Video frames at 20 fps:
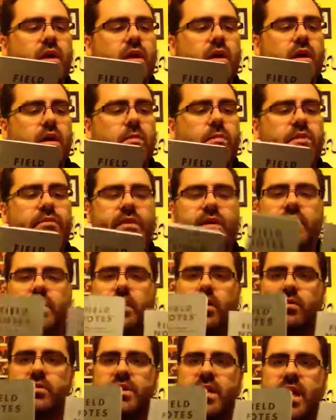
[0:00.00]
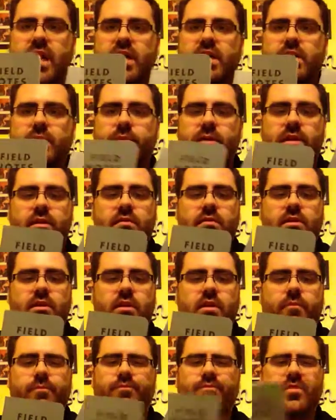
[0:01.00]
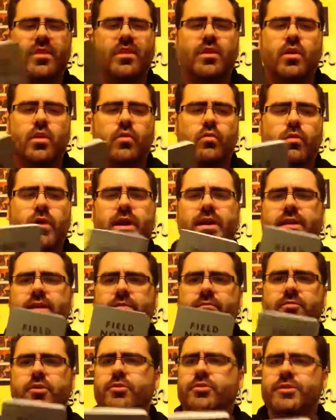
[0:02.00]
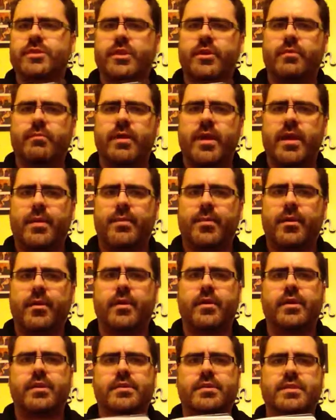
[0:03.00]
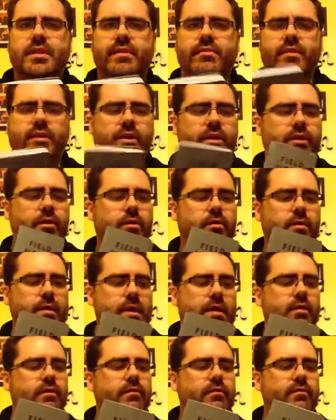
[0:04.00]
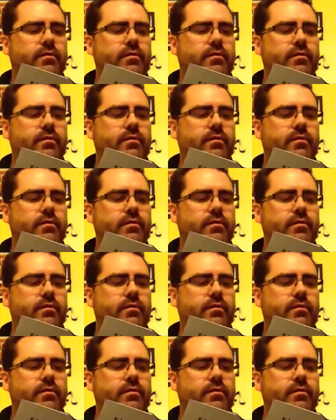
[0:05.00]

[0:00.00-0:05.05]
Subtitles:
They're very low tech, but you know, writing notes down on paper is never going to go out